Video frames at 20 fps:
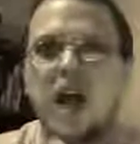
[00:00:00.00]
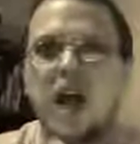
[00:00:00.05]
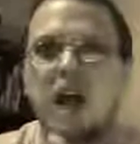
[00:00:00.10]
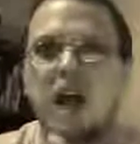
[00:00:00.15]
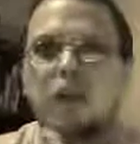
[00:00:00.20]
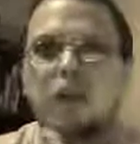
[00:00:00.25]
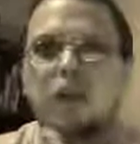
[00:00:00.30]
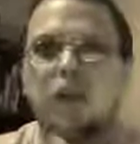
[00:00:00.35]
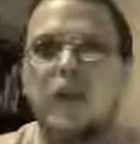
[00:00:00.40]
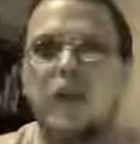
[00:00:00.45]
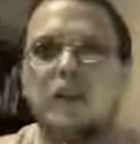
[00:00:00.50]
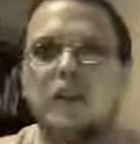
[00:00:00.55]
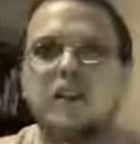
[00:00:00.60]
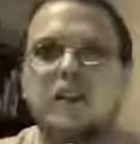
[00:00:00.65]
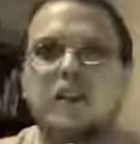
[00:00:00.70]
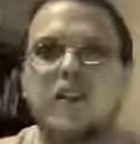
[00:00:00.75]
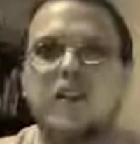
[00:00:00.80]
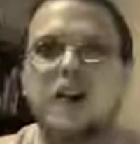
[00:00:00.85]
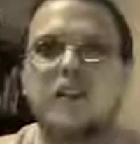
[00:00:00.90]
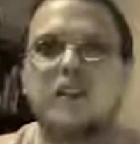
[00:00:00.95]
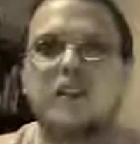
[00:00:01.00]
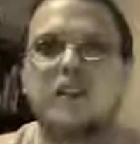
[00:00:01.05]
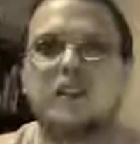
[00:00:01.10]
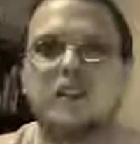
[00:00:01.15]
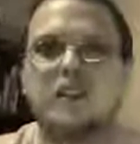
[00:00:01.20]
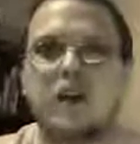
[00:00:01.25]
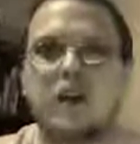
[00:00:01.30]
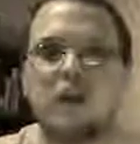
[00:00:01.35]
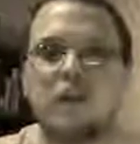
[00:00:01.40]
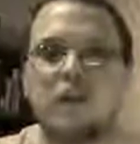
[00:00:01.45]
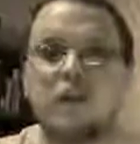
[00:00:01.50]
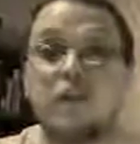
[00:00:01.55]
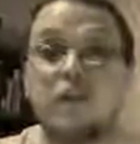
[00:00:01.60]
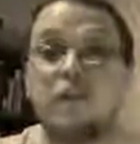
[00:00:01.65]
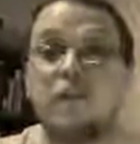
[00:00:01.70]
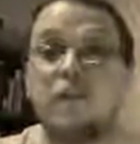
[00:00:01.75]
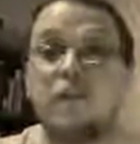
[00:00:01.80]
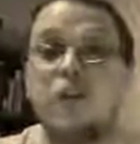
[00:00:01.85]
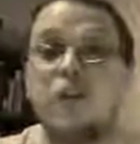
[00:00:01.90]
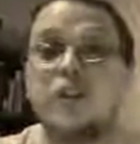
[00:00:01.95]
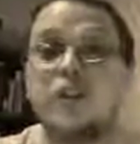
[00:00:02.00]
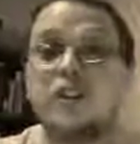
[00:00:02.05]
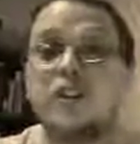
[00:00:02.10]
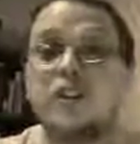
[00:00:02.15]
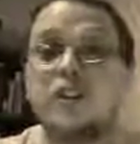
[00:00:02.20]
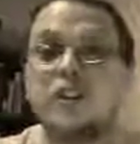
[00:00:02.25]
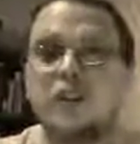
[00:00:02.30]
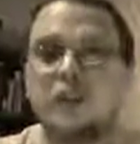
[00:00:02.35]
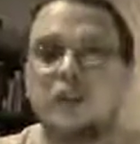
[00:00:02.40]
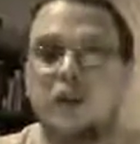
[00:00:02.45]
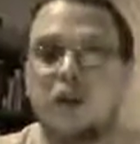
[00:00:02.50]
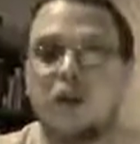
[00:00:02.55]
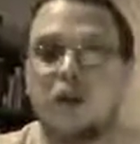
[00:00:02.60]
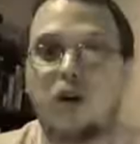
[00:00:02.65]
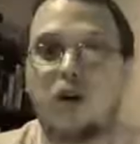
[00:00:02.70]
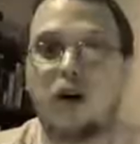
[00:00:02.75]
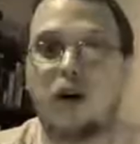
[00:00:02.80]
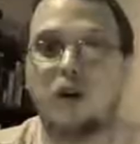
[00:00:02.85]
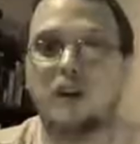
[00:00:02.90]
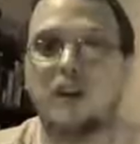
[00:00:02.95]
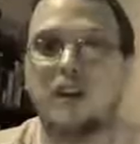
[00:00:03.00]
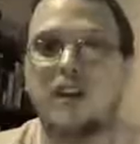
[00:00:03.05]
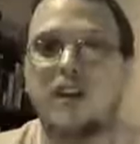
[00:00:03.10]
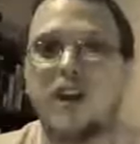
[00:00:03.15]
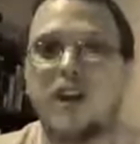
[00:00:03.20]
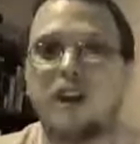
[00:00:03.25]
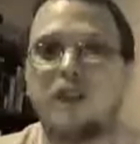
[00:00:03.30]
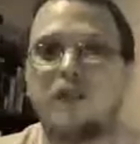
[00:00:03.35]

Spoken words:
and replacing them instead with the foolishness of the cross,